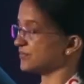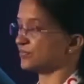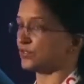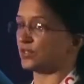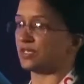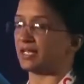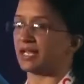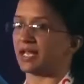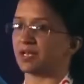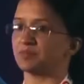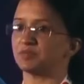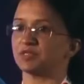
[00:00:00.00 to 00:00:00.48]
for
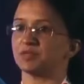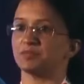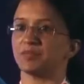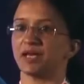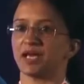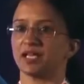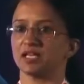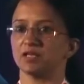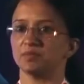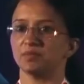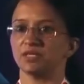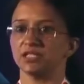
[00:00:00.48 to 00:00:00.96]
lambda
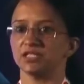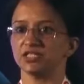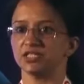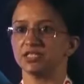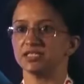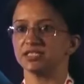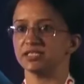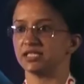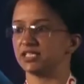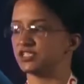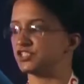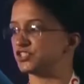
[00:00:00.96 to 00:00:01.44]

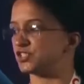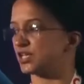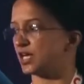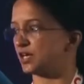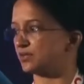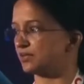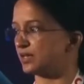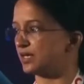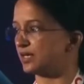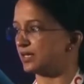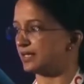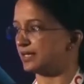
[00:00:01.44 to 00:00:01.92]
parameters in
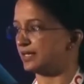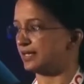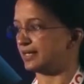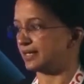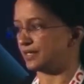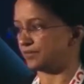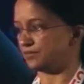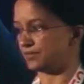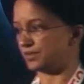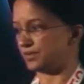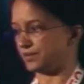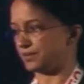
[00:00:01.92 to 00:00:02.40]
Java
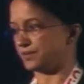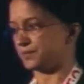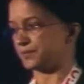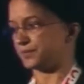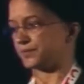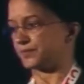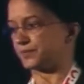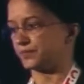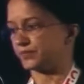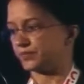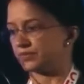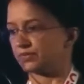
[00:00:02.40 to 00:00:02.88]
11.
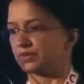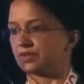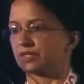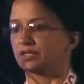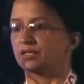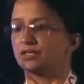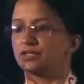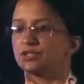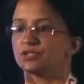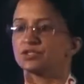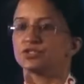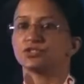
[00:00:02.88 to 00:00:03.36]

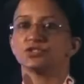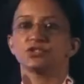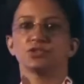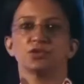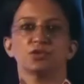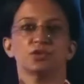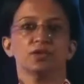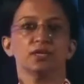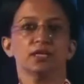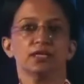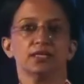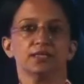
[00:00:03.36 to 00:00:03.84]

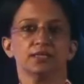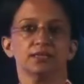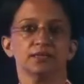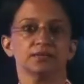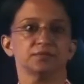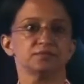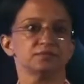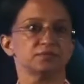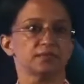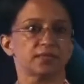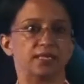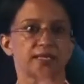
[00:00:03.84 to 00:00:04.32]
So
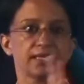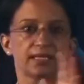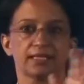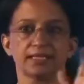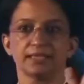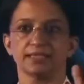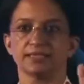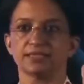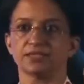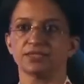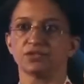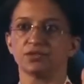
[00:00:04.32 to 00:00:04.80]

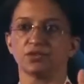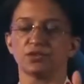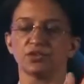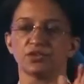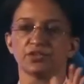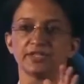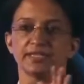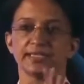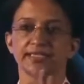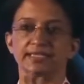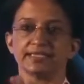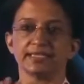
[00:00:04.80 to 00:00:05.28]
as you
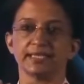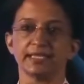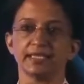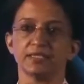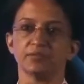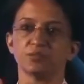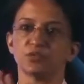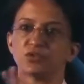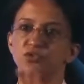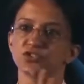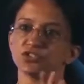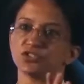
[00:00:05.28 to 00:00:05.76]
already said,
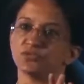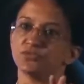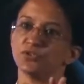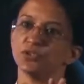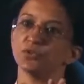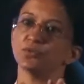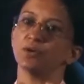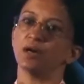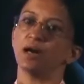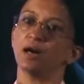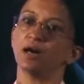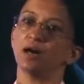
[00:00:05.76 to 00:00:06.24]
most of
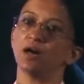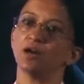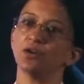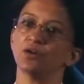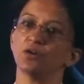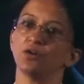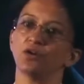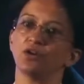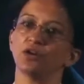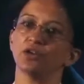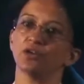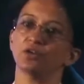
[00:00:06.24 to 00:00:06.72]
you are
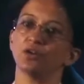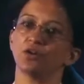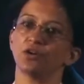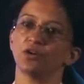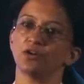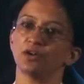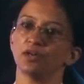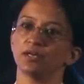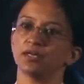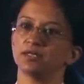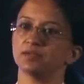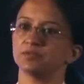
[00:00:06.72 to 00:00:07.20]
on
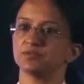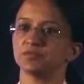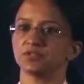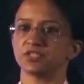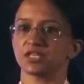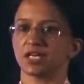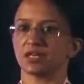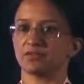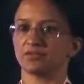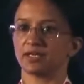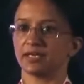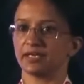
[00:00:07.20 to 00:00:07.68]

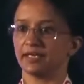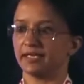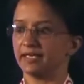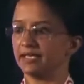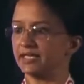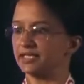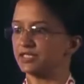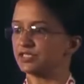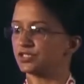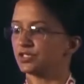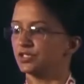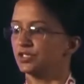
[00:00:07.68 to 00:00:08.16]
Java
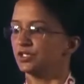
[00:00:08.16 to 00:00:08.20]
8.